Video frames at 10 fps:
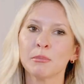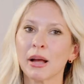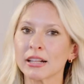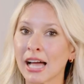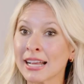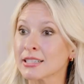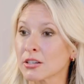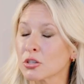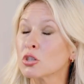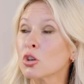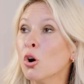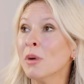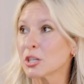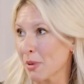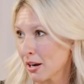My clients are so
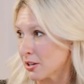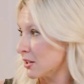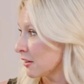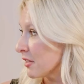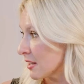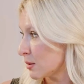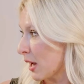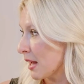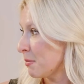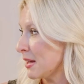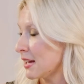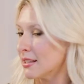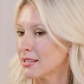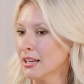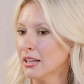much better served this way
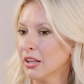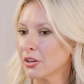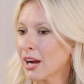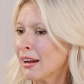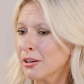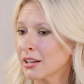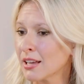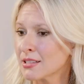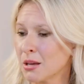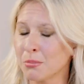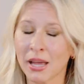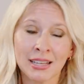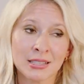because they're hiring us and paying